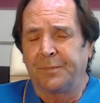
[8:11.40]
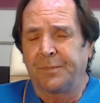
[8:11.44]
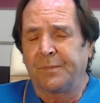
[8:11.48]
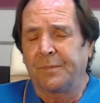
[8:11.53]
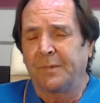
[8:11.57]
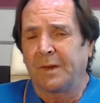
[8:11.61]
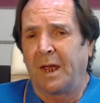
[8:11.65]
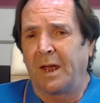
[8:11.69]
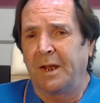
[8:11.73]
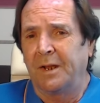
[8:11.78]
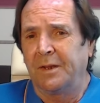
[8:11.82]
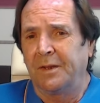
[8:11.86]

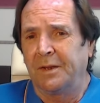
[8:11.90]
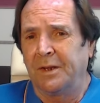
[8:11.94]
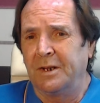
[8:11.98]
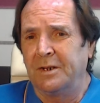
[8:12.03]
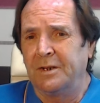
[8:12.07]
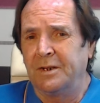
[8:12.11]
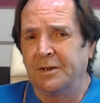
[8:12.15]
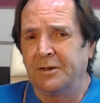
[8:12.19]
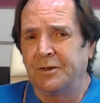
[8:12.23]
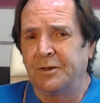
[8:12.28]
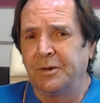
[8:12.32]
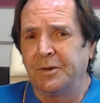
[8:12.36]
and
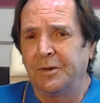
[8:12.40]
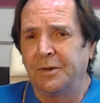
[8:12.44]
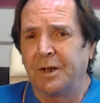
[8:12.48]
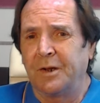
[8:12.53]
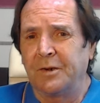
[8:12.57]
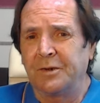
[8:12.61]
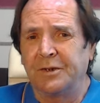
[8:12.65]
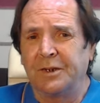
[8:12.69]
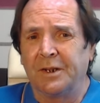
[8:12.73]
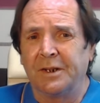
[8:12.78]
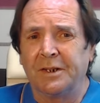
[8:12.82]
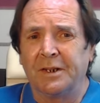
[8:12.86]
in
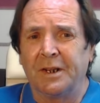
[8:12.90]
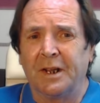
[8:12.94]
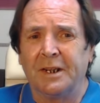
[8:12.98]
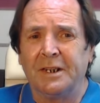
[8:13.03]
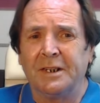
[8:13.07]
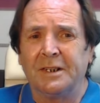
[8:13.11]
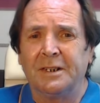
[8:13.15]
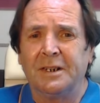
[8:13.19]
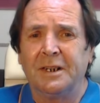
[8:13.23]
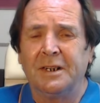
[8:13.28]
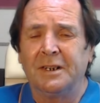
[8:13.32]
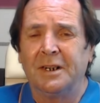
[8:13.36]

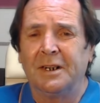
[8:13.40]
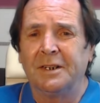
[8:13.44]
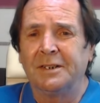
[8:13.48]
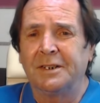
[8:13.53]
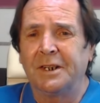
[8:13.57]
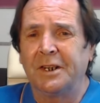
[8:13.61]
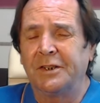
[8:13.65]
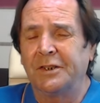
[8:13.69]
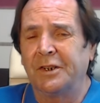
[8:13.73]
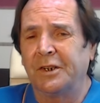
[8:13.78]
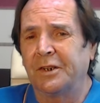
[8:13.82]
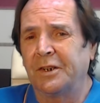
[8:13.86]
2019 and
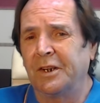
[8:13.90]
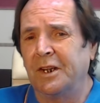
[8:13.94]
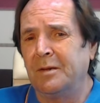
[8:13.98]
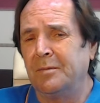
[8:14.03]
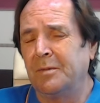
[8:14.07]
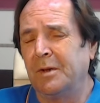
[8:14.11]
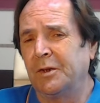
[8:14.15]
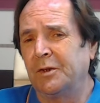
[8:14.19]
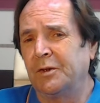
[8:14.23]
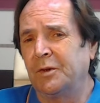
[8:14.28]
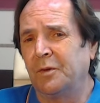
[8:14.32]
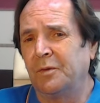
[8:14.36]

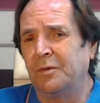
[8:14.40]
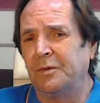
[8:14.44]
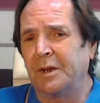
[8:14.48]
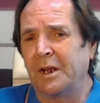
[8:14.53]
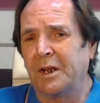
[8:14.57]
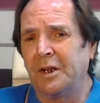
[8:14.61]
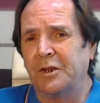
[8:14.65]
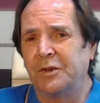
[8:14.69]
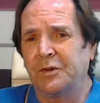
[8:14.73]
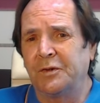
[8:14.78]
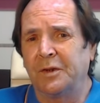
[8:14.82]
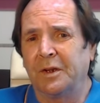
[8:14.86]
disagreements over
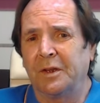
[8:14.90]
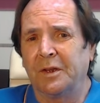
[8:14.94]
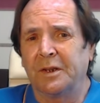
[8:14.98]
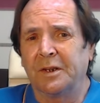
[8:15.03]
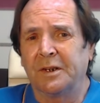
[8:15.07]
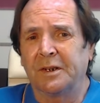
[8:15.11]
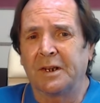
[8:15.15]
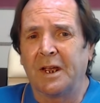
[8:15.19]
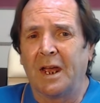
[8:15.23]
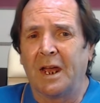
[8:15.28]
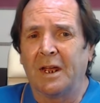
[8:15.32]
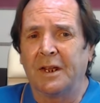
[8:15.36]
Israel
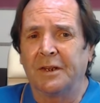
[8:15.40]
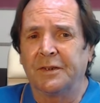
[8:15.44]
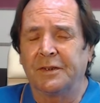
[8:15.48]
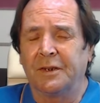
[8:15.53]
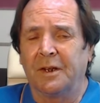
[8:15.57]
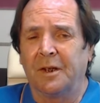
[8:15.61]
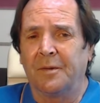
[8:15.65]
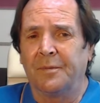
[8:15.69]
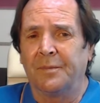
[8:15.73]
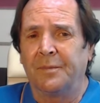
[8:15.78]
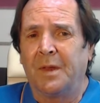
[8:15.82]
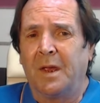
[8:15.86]
and
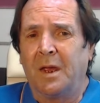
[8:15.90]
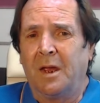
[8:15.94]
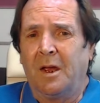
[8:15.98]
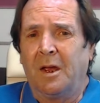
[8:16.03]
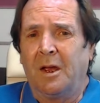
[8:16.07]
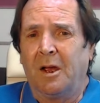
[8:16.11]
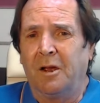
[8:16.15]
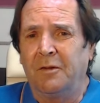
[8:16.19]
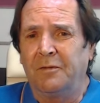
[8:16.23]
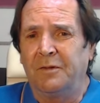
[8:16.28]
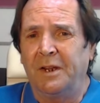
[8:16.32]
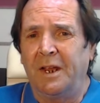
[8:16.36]
Gaza.
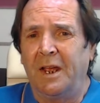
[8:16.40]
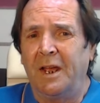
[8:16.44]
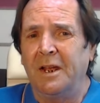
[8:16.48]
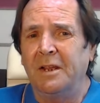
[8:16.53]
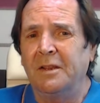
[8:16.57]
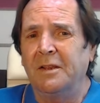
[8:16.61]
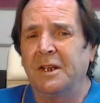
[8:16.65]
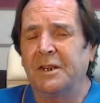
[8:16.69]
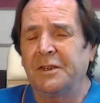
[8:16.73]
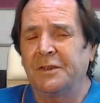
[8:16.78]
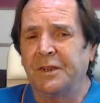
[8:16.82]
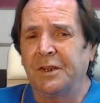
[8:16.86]
However, he
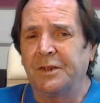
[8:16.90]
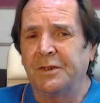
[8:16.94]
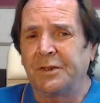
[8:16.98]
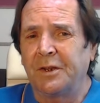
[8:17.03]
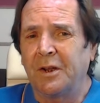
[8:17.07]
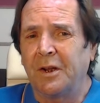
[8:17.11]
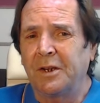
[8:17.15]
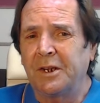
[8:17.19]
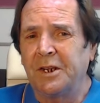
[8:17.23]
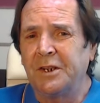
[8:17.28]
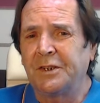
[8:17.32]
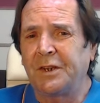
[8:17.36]
highlights that
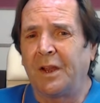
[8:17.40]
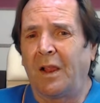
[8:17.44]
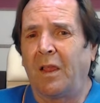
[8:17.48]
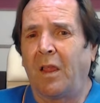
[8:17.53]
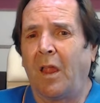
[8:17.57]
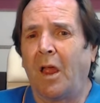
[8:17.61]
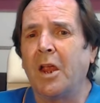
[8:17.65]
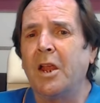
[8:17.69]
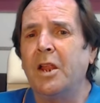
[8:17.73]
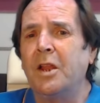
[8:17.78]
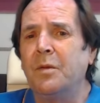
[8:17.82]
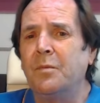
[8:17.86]
Turkey's
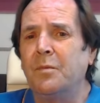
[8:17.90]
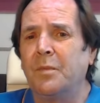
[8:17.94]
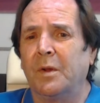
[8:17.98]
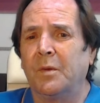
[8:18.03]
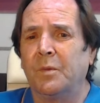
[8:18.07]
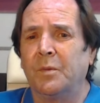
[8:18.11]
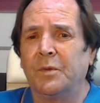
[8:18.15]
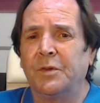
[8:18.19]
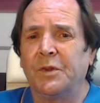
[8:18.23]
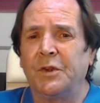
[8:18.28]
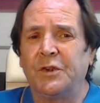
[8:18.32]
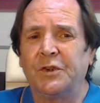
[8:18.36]

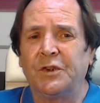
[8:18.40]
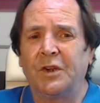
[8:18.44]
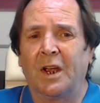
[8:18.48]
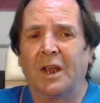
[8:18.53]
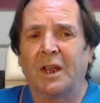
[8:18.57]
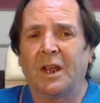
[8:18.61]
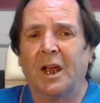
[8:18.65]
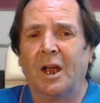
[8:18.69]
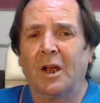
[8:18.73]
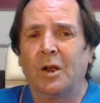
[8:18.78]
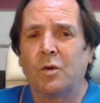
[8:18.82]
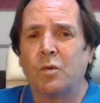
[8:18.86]
alignment with the
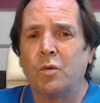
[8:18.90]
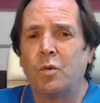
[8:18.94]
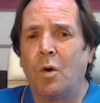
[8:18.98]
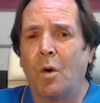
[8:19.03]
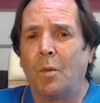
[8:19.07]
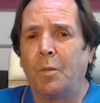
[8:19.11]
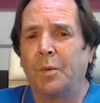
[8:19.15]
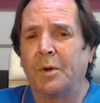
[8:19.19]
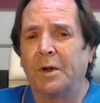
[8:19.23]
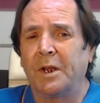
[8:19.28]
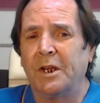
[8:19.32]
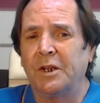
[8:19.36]
Shanghai
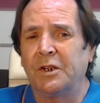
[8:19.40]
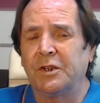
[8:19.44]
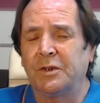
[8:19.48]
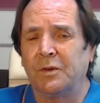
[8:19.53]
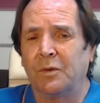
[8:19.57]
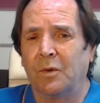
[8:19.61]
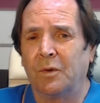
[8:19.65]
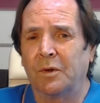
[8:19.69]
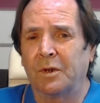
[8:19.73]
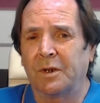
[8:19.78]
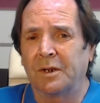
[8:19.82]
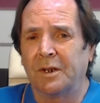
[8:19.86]

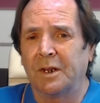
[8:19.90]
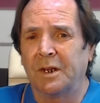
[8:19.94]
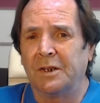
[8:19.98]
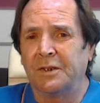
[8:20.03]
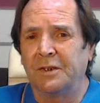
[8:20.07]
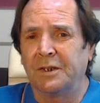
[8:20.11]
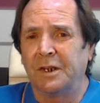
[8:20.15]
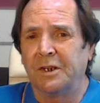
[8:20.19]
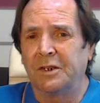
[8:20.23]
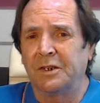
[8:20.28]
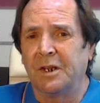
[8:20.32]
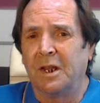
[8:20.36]
Cooperation
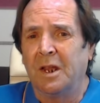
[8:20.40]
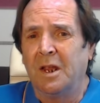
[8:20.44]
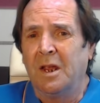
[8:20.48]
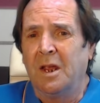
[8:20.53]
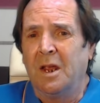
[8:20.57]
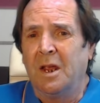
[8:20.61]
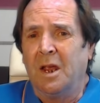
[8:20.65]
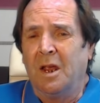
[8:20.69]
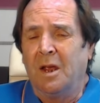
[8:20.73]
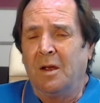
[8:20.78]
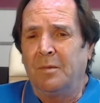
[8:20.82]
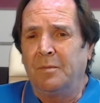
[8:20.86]
Organization
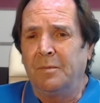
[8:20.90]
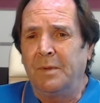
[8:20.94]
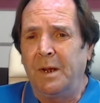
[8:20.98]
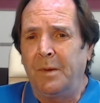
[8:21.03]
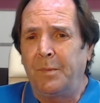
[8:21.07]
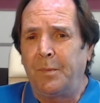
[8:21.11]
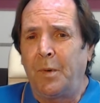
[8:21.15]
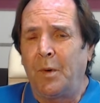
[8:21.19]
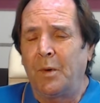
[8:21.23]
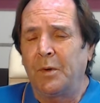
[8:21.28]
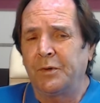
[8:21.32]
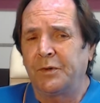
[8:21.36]
may
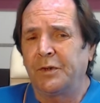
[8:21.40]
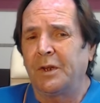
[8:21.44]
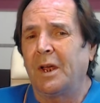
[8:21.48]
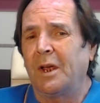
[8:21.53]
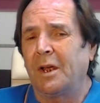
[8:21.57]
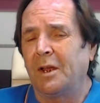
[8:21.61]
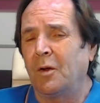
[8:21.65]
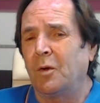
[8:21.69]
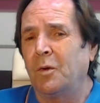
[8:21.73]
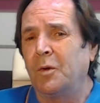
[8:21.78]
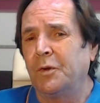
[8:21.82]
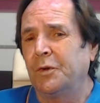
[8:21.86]
pose
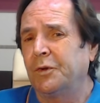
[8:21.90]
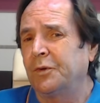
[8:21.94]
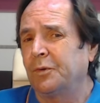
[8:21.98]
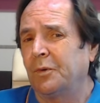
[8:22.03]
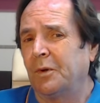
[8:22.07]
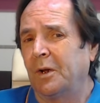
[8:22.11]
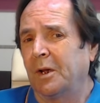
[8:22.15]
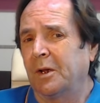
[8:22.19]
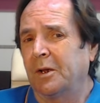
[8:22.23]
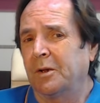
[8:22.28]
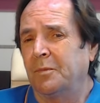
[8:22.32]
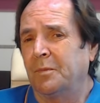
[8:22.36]
also
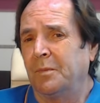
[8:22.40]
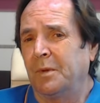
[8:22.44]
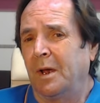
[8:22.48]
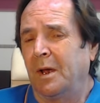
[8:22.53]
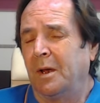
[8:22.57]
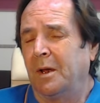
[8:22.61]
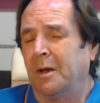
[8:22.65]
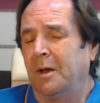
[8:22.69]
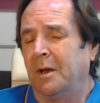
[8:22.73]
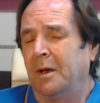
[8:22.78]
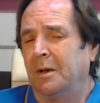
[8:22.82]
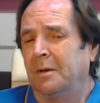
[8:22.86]

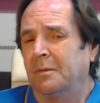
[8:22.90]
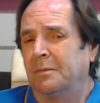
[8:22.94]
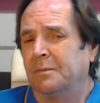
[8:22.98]
a